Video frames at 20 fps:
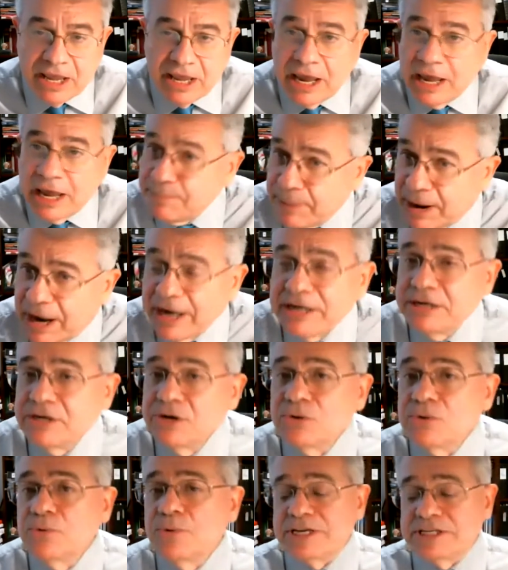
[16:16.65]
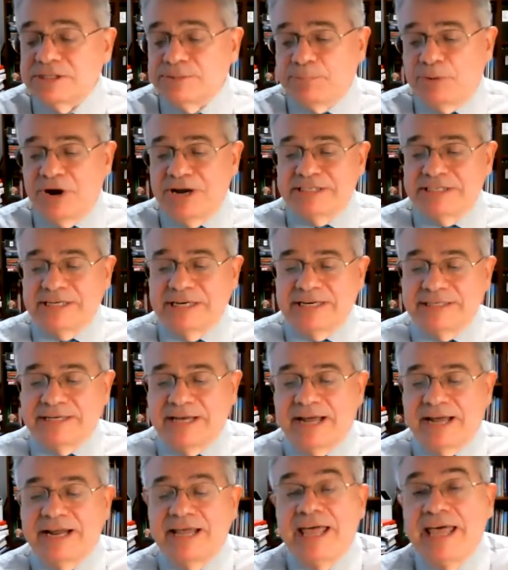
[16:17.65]
And Biden, who as president,
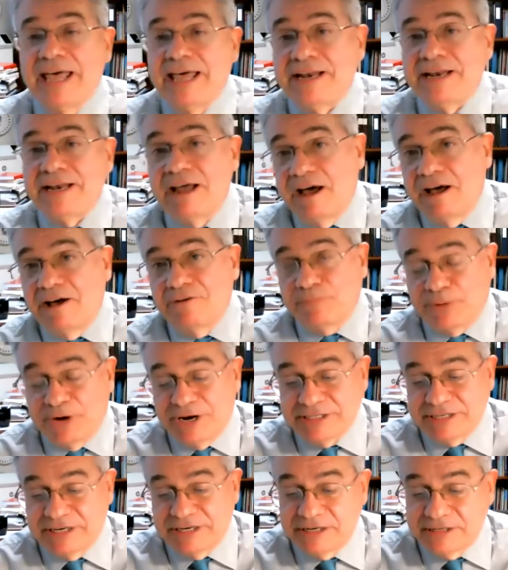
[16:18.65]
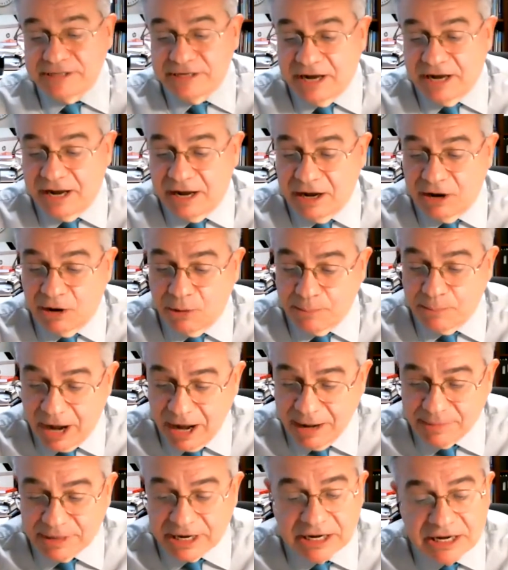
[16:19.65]
got ahead of President uh,
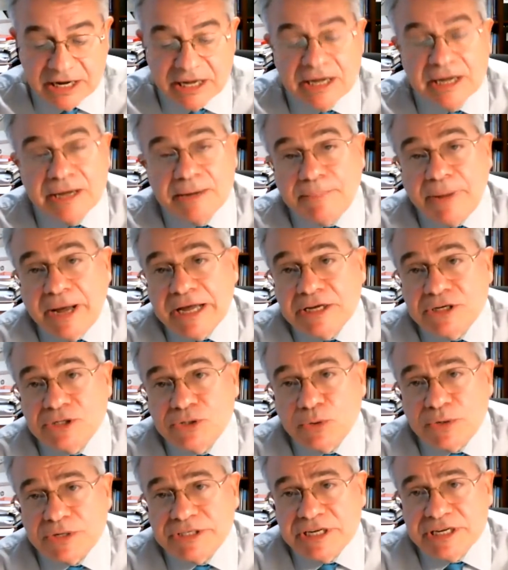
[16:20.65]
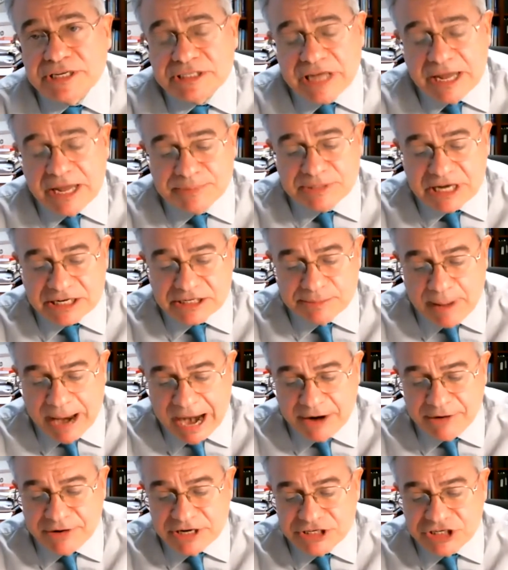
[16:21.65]
Obama by endorsing same-sex
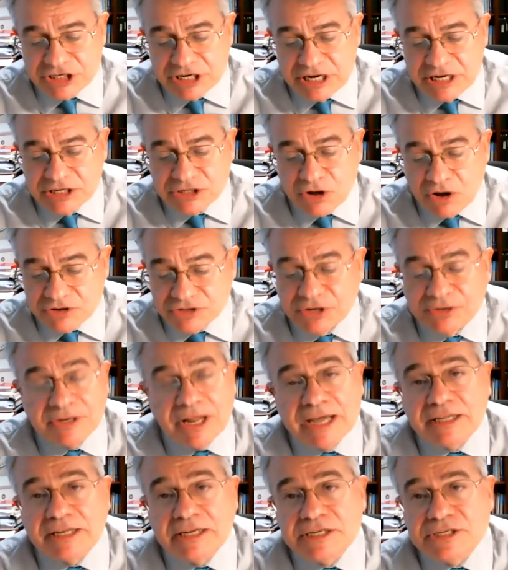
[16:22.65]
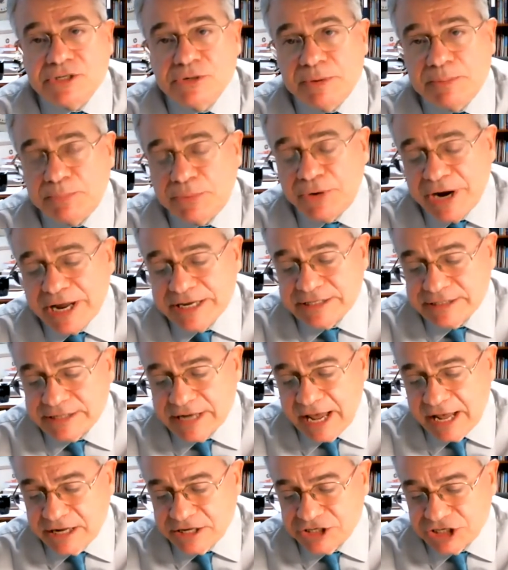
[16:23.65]
marriage is also likely to embrace
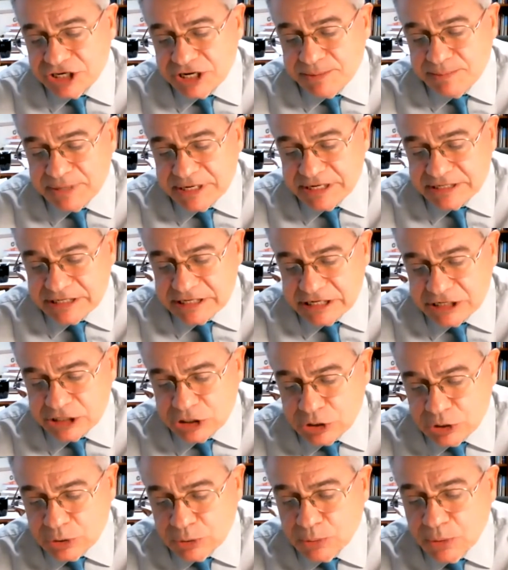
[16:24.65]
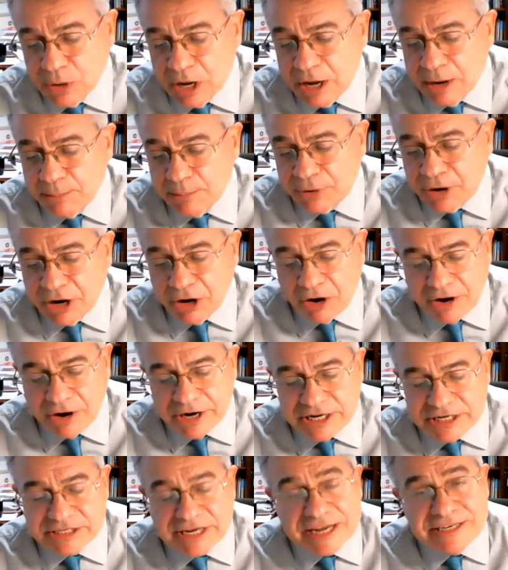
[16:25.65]
LGBTQ
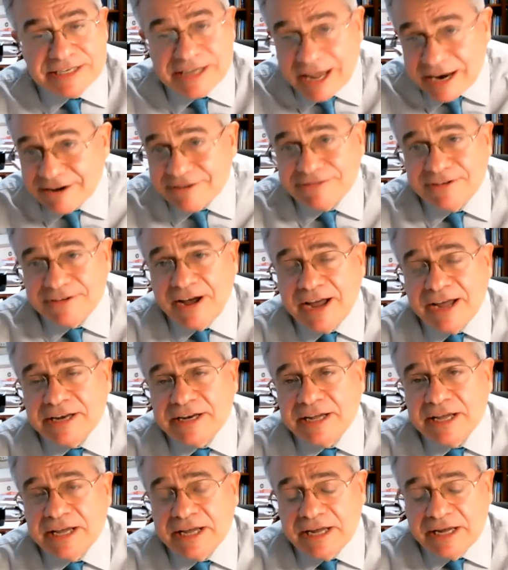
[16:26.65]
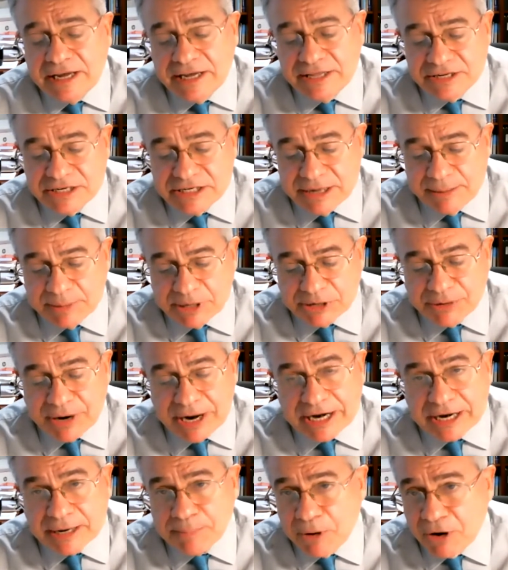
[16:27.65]
priorities identified in the
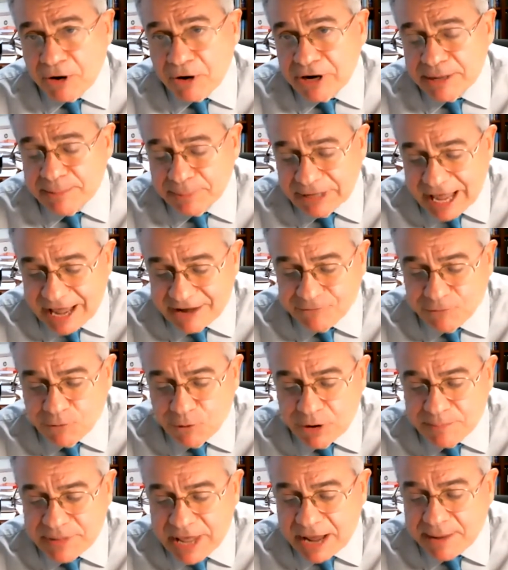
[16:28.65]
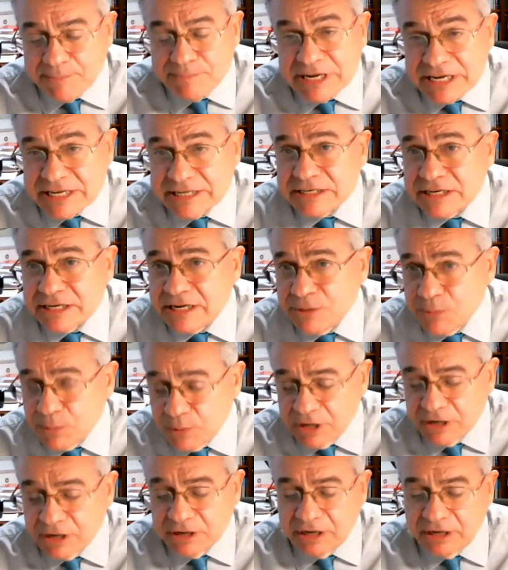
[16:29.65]
Democratic Party platform. That means he
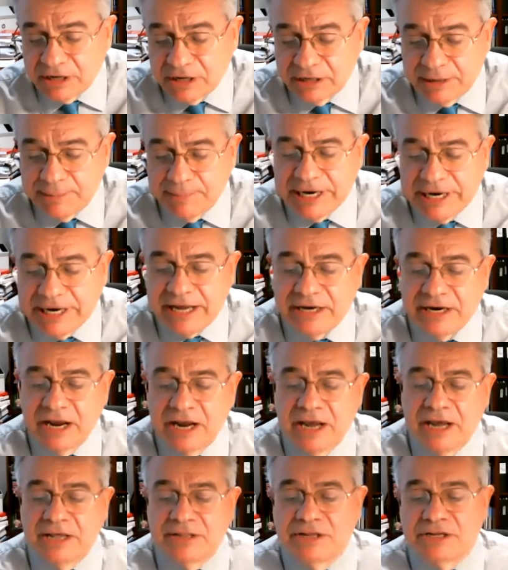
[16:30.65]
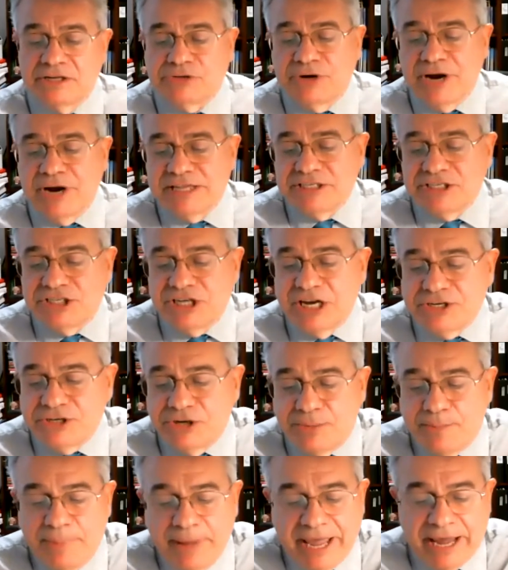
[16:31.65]
will eliminate the
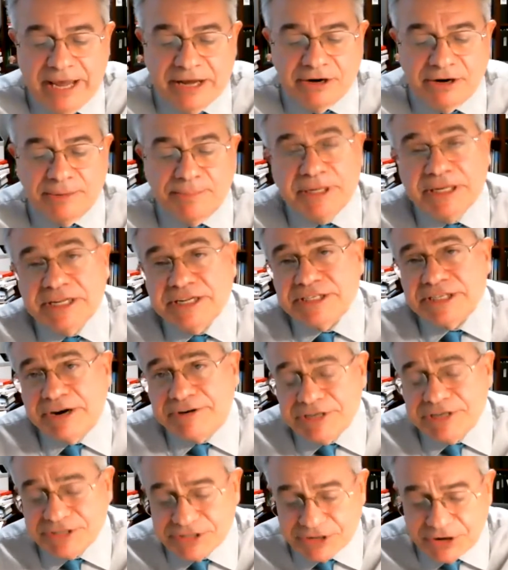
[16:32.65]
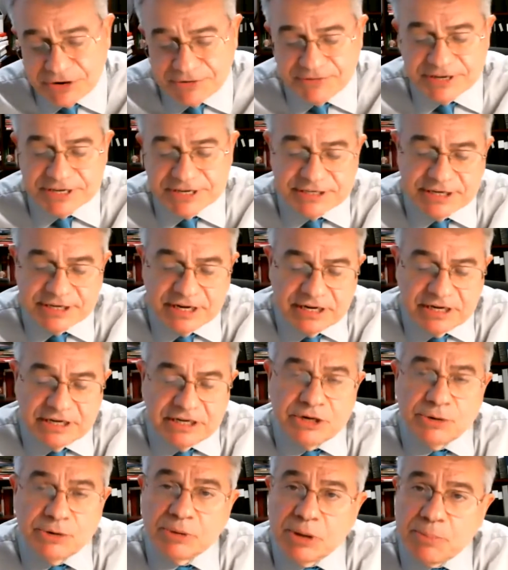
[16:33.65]
transgender ban on military service.
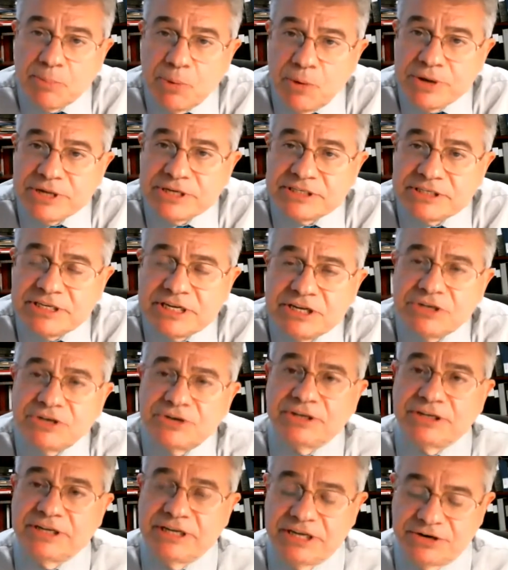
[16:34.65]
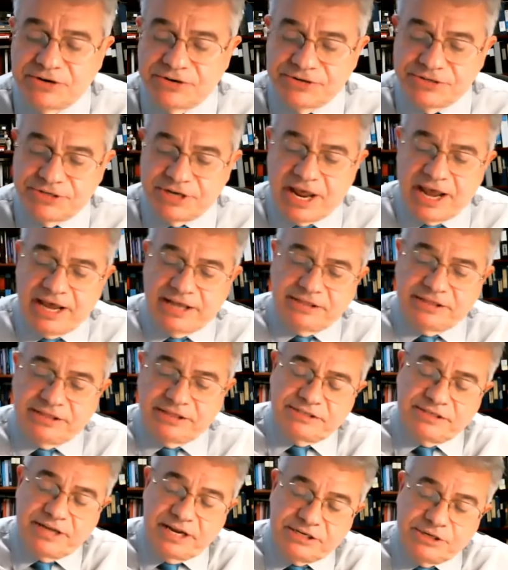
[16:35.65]
He will appoint senior leaders at the
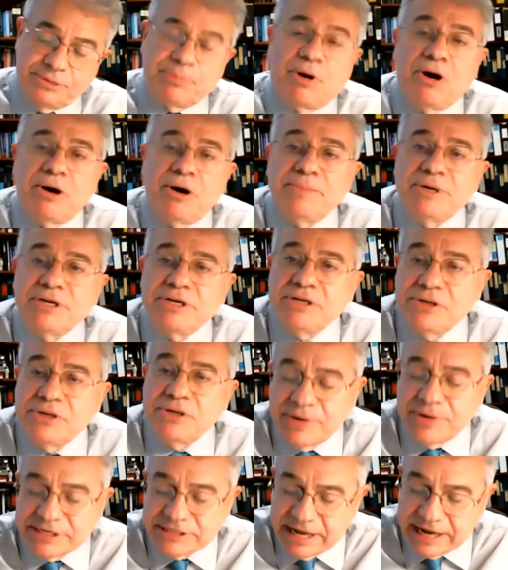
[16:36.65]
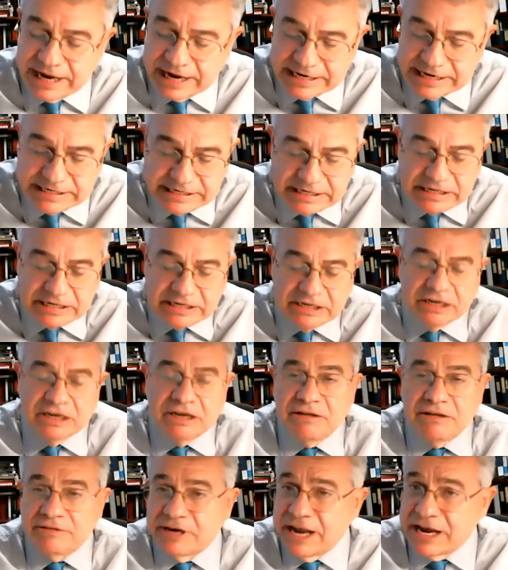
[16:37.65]
State Department, USAID,
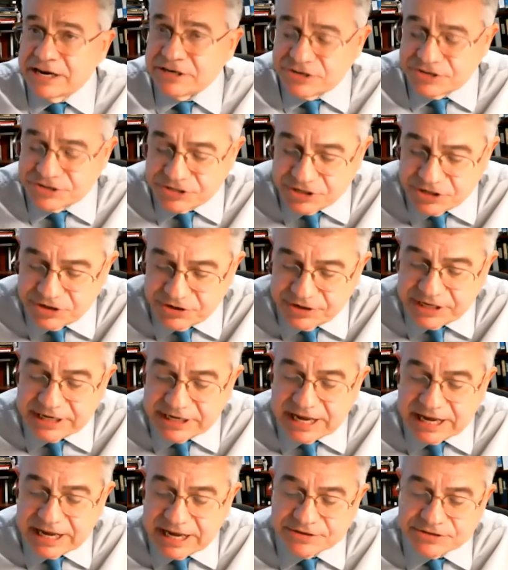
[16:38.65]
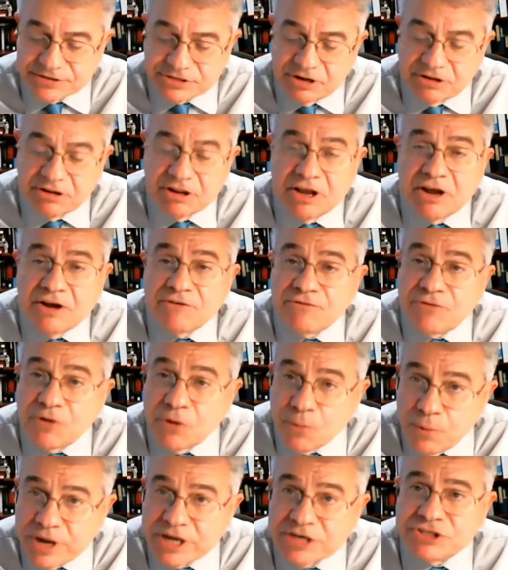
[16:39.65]
the National Security Council, for
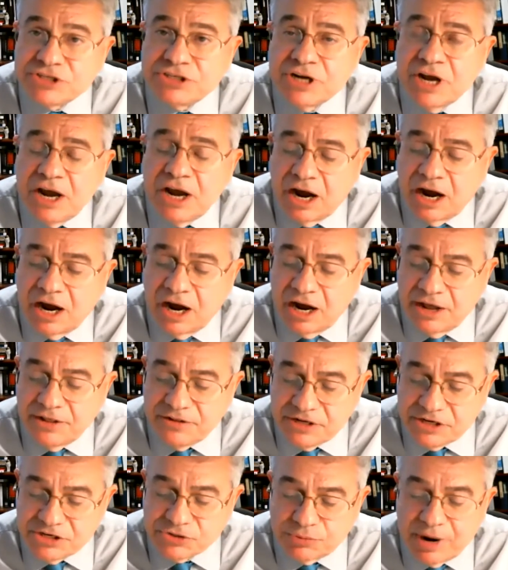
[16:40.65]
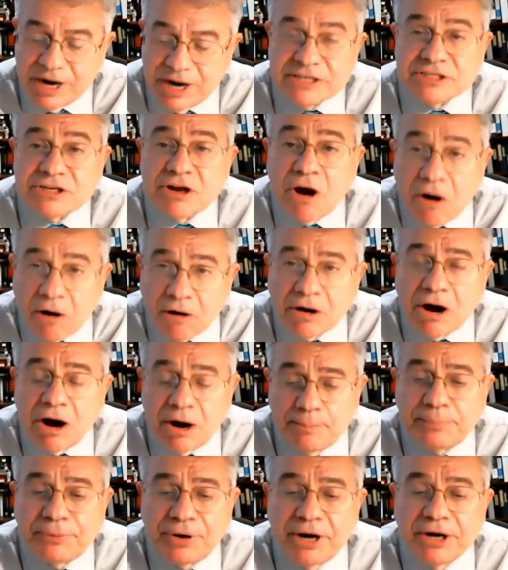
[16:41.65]
which uh, these rights are a
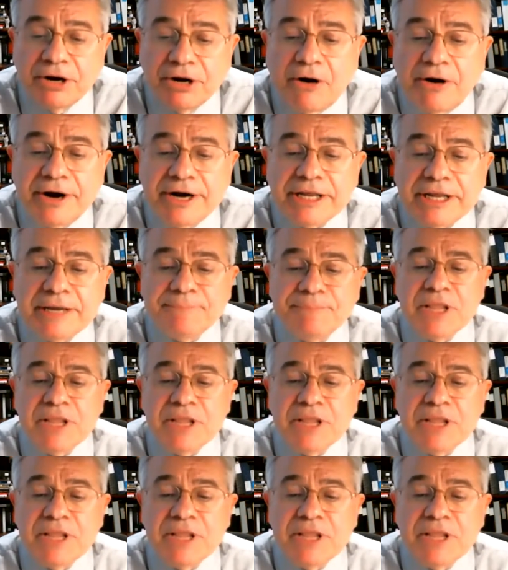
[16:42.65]
priority.